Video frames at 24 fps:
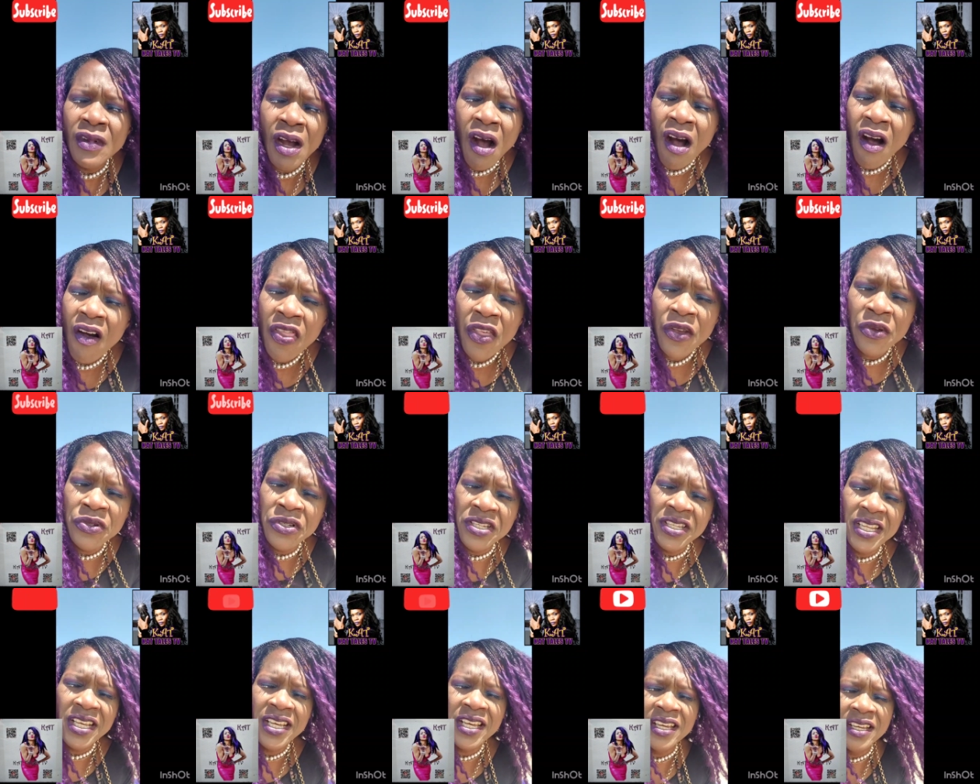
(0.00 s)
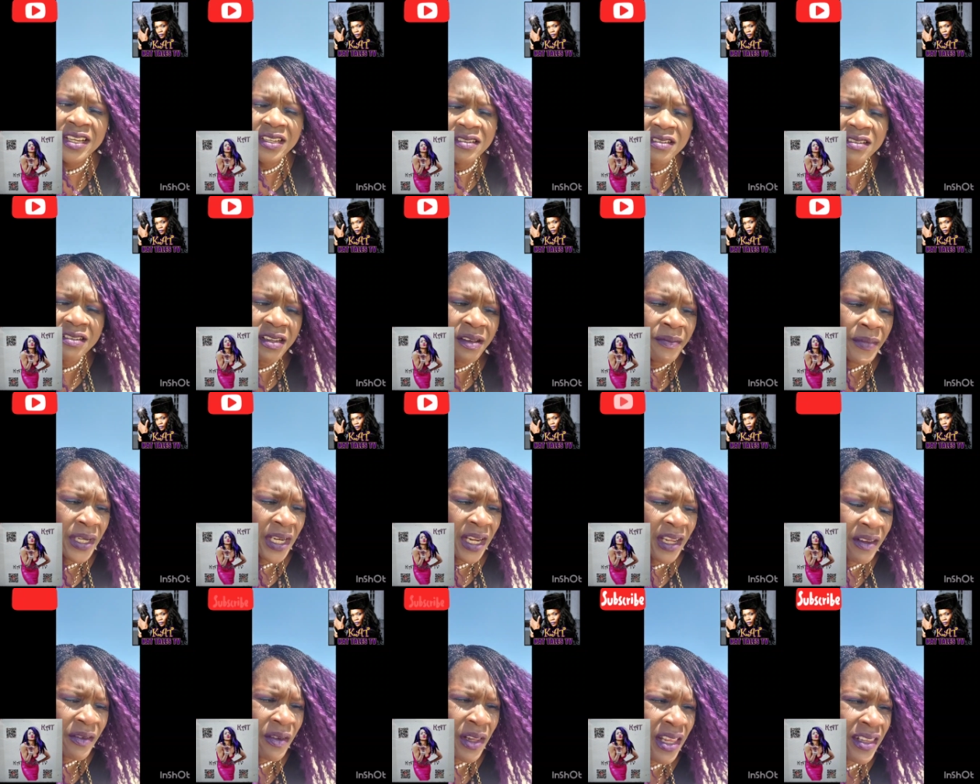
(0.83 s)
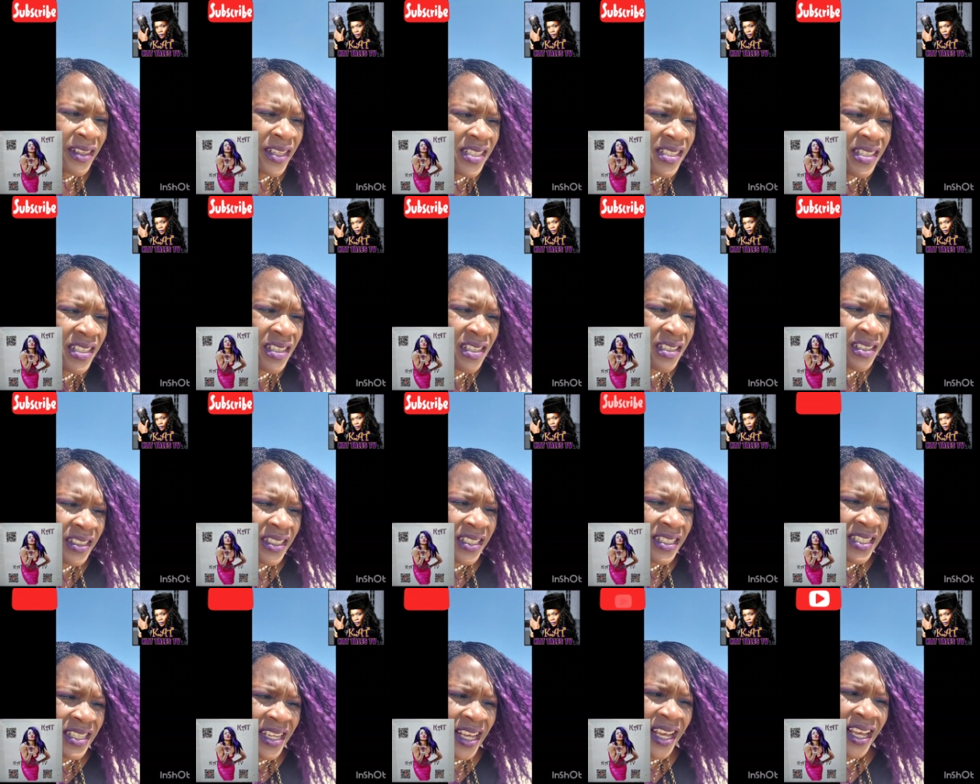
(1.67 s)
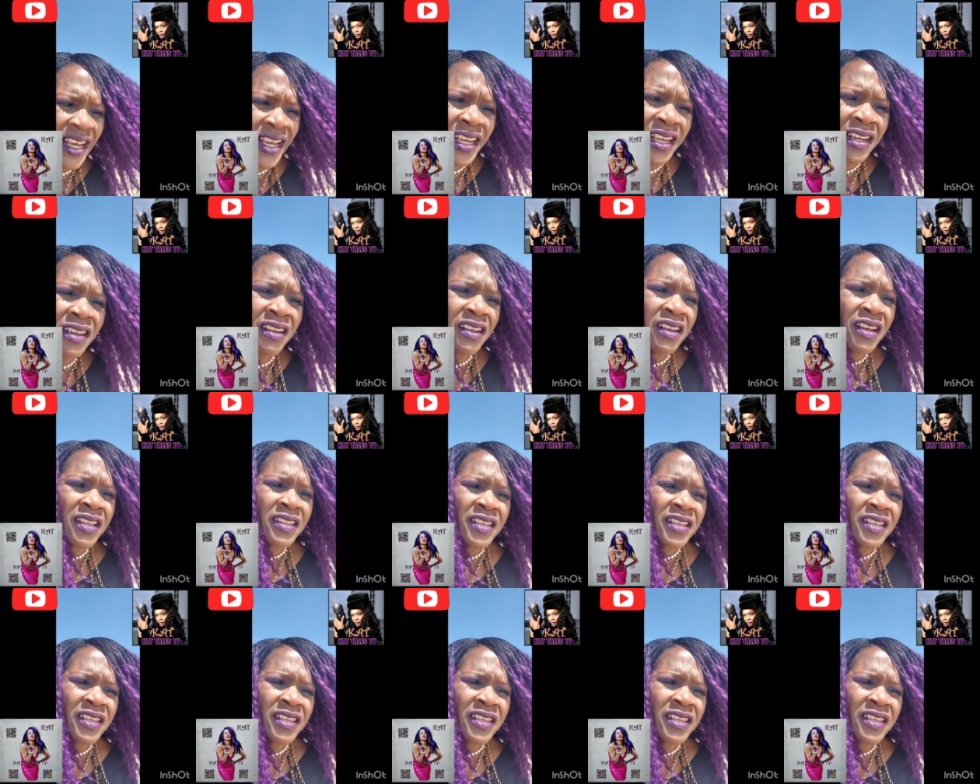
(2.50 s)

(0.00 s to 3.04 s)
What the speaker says: All those things. I mean, I listed at least 8.